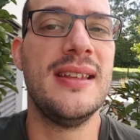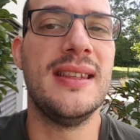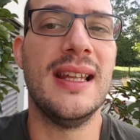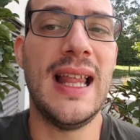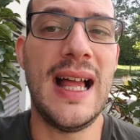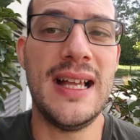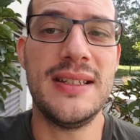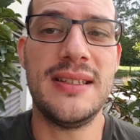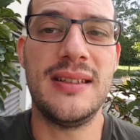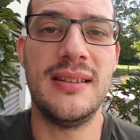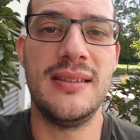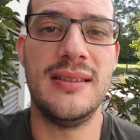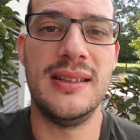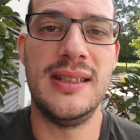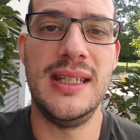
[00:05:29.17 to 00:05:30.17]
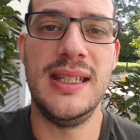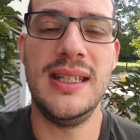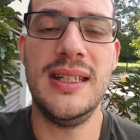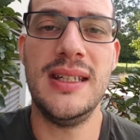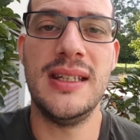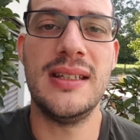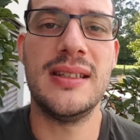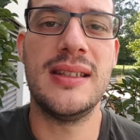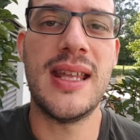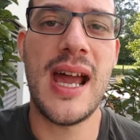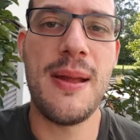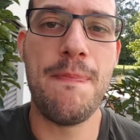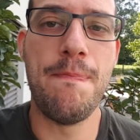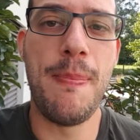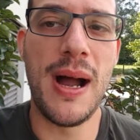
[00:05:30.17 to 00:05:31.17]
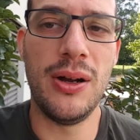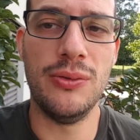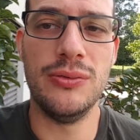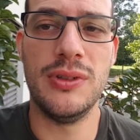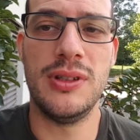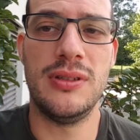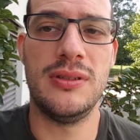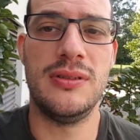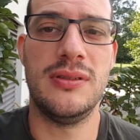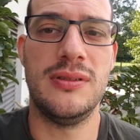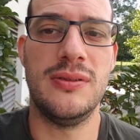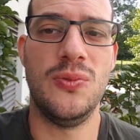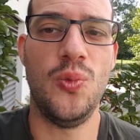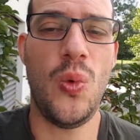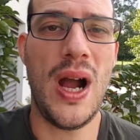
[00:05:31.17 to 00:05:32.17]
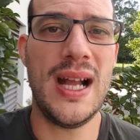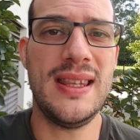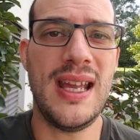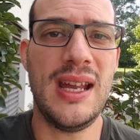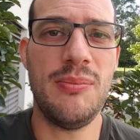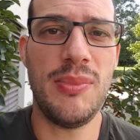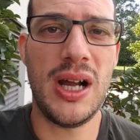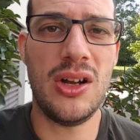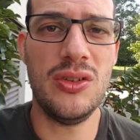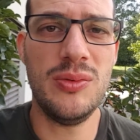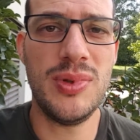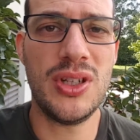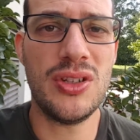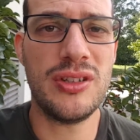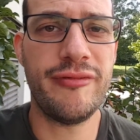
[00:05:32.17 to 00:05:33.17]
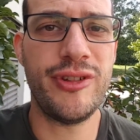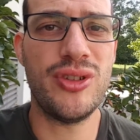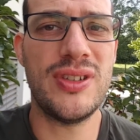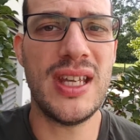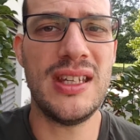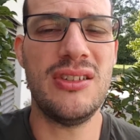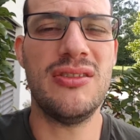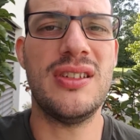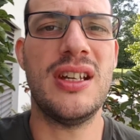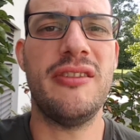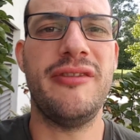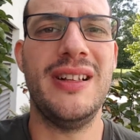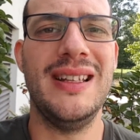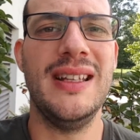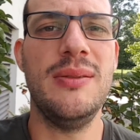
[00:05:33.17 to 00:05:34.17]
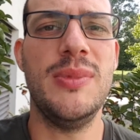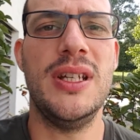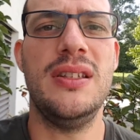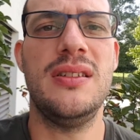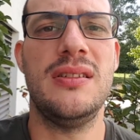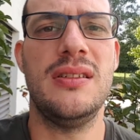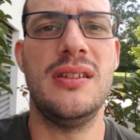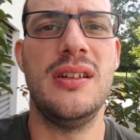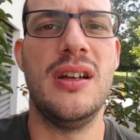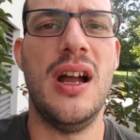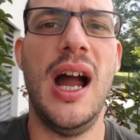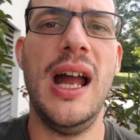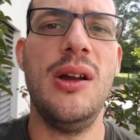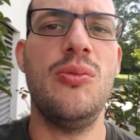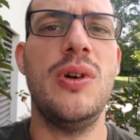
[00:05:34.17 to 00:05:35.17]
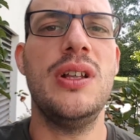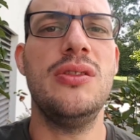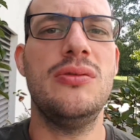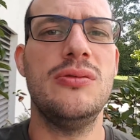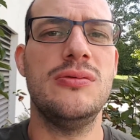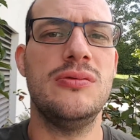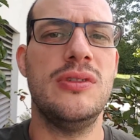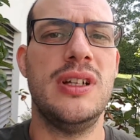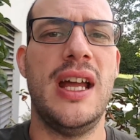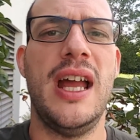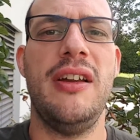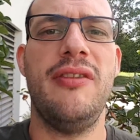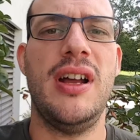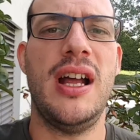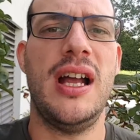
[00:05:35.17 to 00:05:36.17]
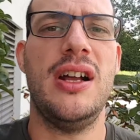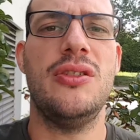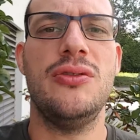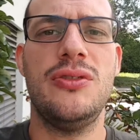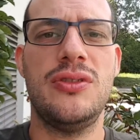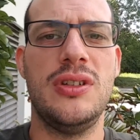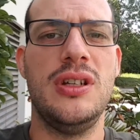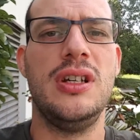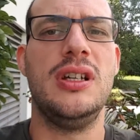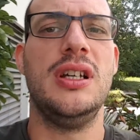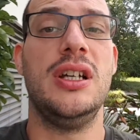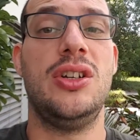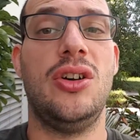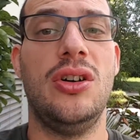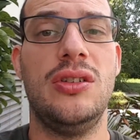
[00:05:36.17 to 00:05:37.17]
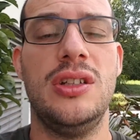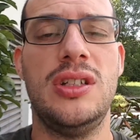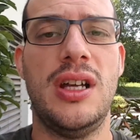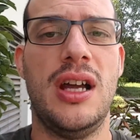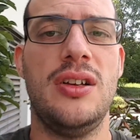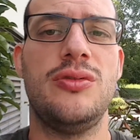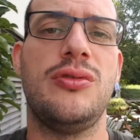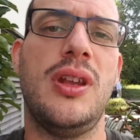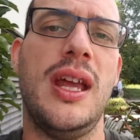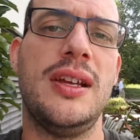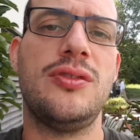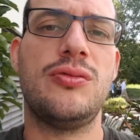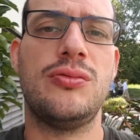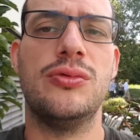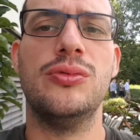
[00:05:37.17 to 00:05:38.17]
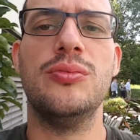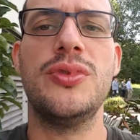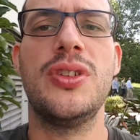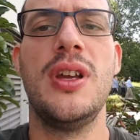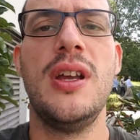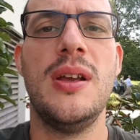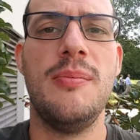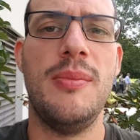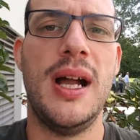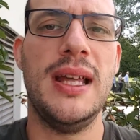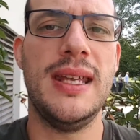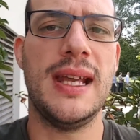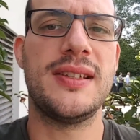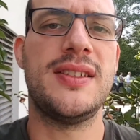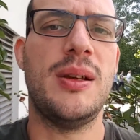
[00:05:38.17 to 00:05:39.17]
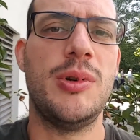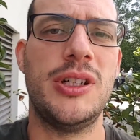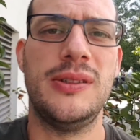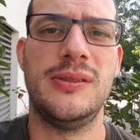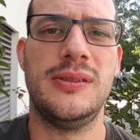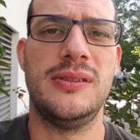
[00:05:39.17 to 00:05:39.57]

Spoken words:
Last, the T is time bound. Why time bound? Because if you set yourself a limit, I want to have a house, a cottage house with X rooms by next summer.